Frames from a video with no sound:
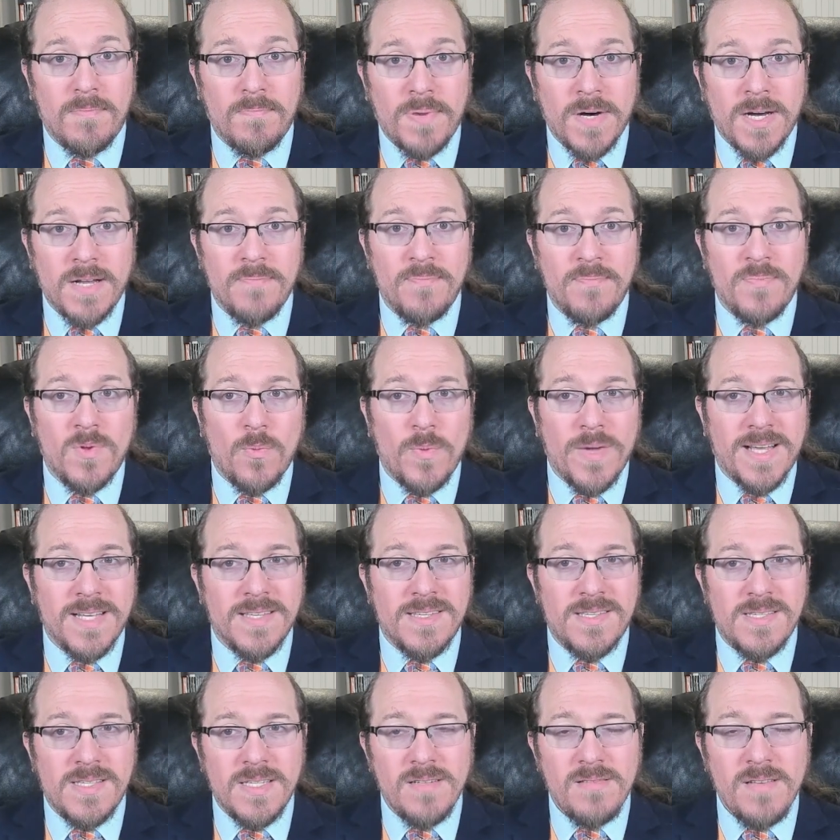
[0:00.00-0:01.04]
But we can
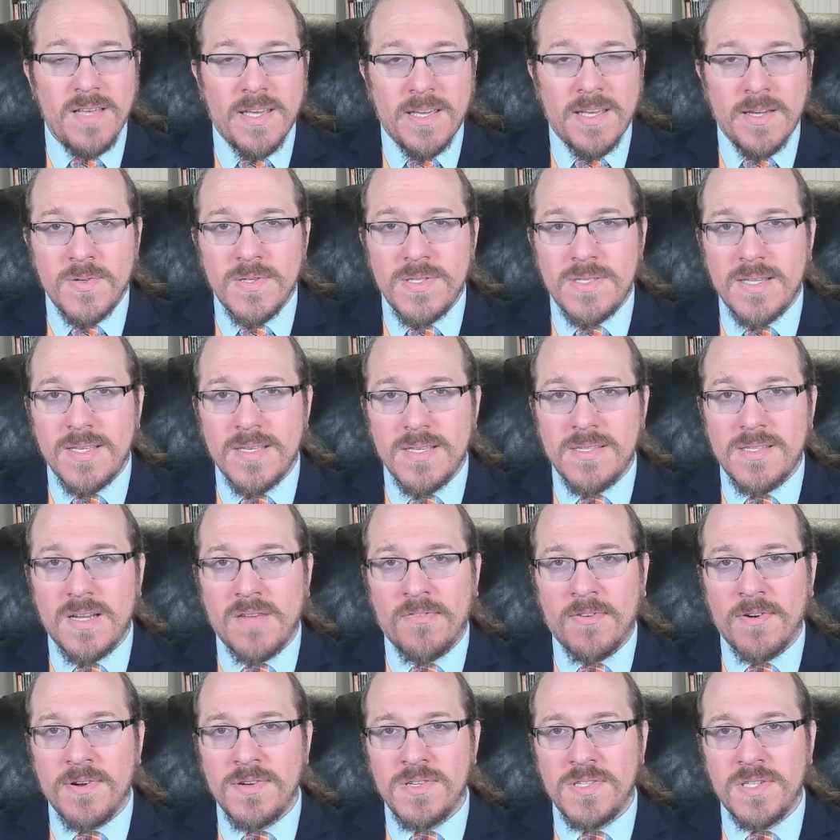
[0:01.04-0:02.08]
still use this
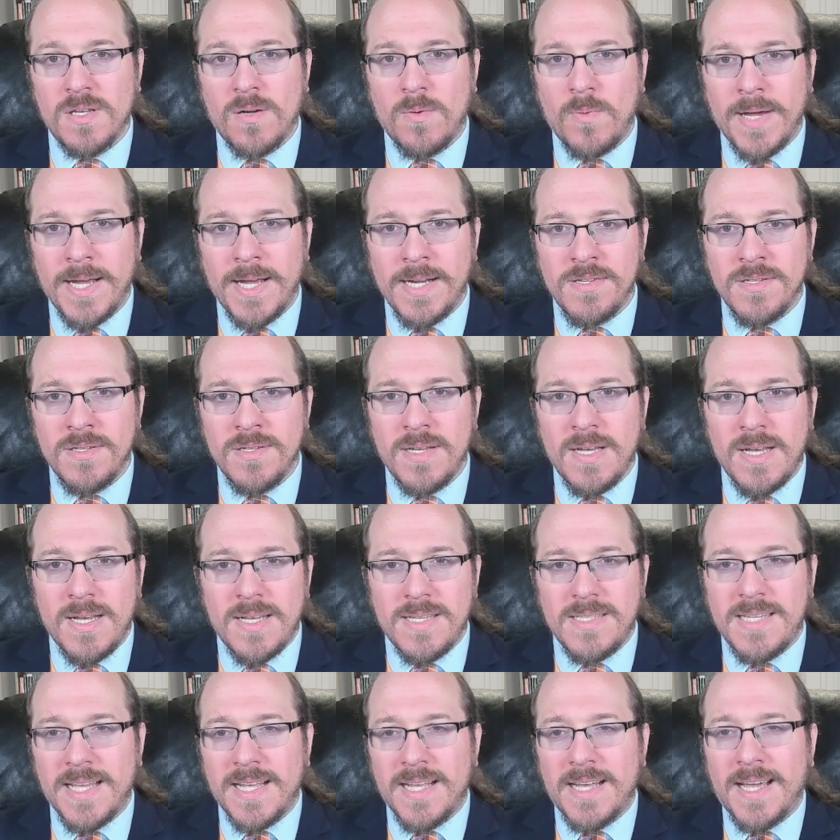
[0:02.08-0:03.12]
differential equation to